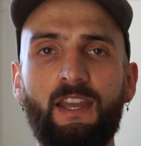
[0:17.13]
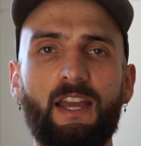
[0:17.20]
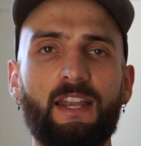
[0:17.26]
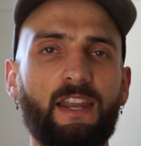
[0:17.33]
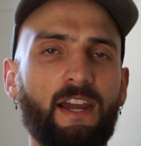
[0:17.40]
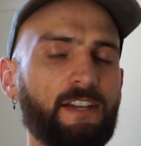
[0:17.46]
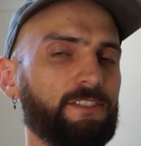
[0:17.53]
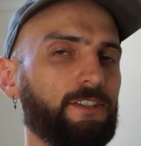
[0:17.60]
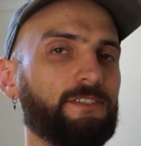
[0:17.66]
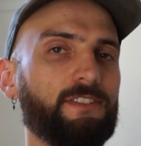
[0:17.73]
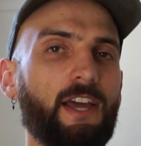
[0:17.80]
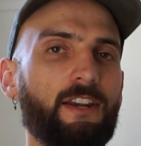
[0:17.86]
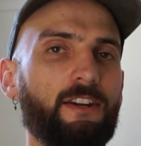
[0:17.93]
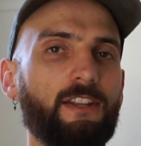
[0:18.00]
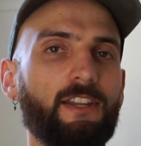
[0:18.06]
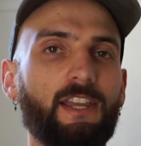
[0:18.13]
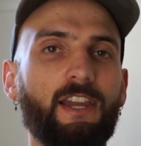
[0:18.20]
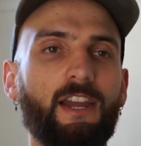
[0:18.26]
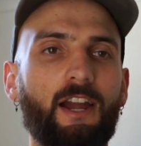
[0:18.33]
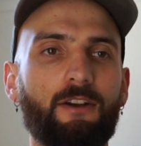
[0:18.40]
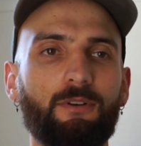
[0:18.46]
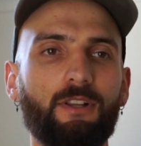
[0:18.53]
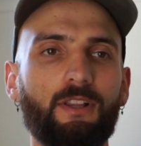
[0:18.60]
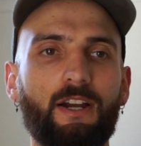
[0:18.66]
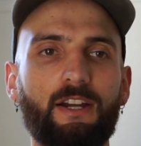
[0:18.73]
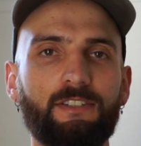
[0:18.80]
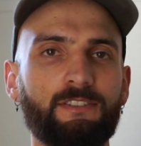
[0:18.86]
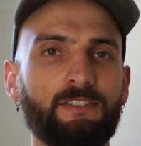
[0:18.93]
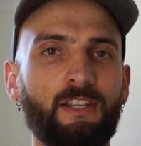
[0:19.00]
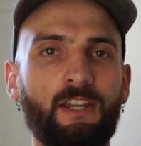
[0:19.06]
and as I was editing it, I
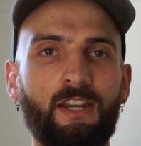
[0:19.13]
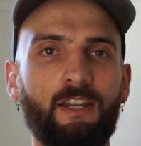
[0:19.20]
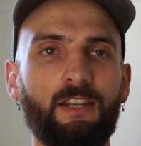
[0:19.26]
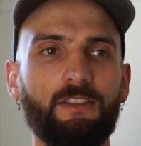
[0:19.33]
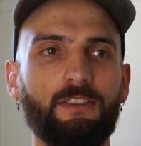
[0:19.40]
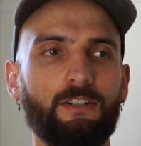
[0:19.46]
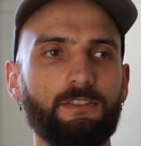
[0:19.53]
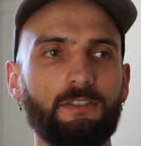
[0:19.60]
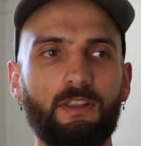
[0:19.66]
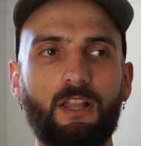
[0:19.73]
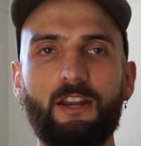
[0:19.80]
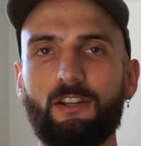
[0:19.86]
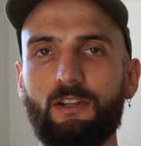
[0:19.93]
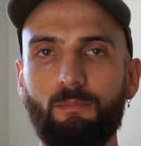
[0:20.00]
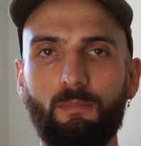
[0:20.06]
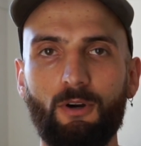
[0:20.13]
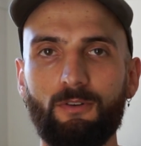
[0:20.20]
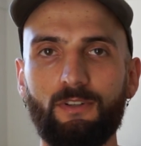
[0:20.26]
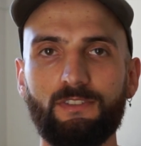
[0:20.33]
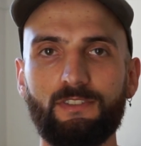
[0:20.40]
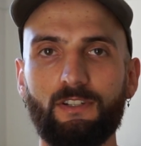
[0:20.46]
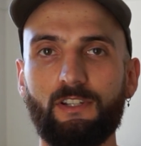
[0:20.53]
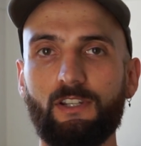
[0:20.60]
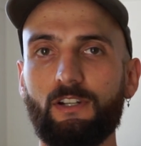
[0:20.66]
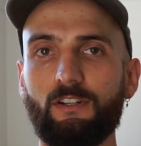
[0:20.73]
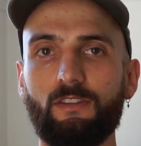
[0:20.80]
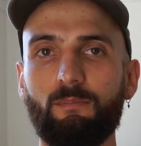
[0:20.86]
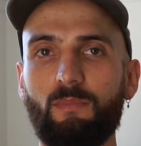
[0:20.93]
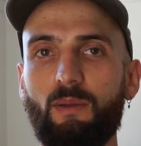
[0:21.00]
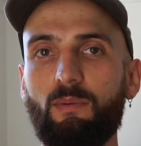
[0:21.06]
realized there's a lot of components on here
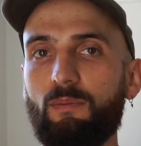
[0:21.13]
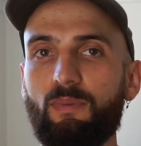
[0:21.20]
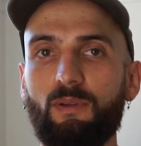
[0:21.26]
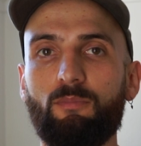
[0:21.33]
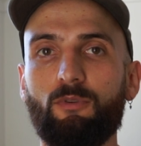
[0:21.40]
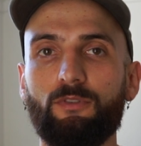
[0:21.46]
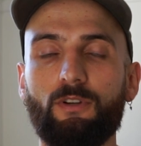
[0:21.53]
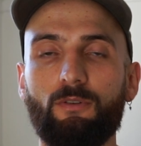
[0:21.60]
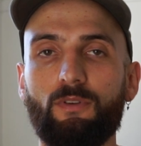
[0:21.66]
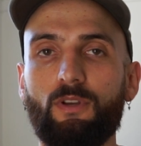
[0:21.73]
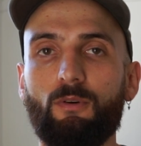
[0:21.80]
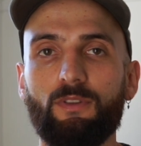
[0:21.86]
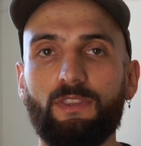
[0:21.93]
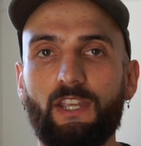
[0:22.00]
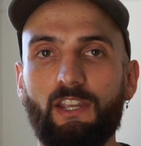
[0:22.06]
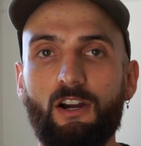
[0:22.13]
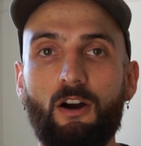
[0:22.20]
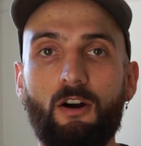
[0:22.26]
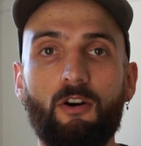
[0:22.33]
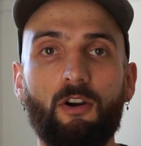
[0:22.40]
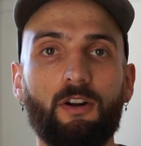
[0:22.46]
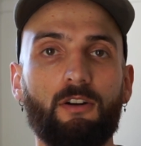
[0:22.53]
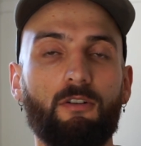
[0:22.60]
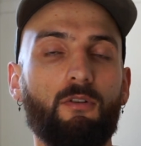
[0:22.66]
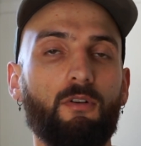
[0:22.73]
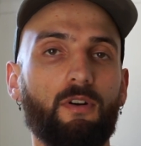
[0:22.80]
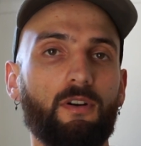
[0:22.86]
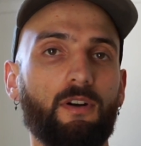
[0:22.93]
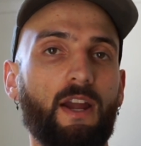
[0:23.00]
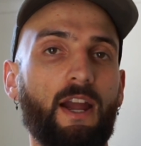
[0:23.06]
that maybe people don't know what they are
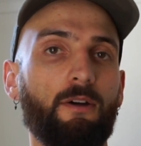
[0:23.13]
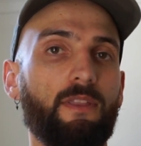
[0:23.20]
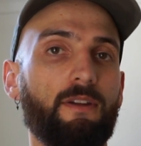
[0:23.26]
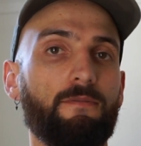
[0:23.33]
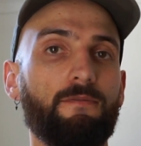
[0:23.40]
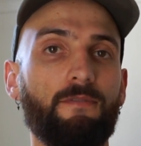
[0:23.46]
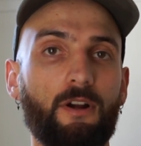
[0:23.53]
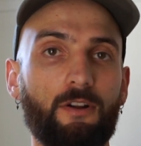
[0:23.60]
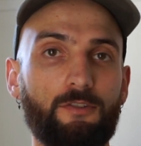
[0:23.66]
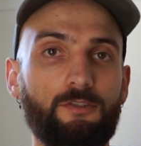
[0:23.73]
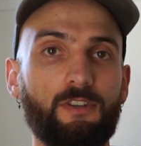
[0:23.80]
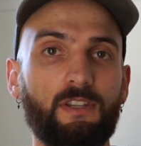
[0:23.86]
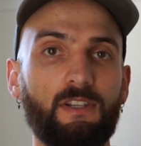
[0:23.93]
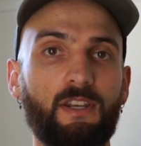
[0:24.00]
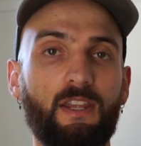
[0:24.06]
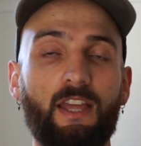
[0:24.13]
or how they function,